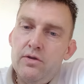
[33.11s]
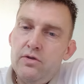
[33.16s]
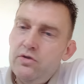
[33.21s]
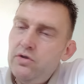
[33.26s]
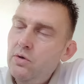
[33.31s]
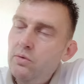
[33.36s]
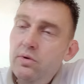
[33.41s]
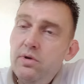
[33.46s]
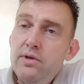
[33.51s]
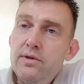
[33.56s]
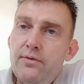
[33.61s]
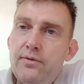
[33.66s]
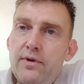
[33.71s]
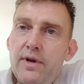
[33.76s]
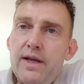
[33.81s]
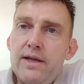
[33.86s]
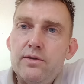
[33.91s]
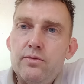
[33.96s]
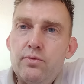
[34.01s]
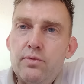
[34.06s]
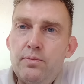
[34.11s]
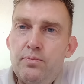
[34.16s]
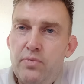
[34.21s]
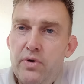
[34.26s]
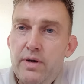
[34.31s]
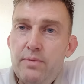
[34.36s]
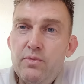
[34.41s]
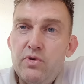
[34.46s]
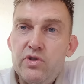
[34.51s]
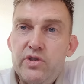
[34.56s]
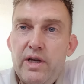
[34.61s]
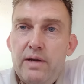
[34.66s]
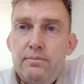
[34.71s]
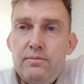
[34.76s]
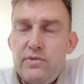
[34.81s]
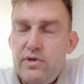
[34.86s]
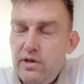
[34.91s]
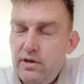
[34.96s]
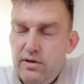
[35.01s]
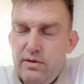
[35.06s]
So all the flats were pretty much empty.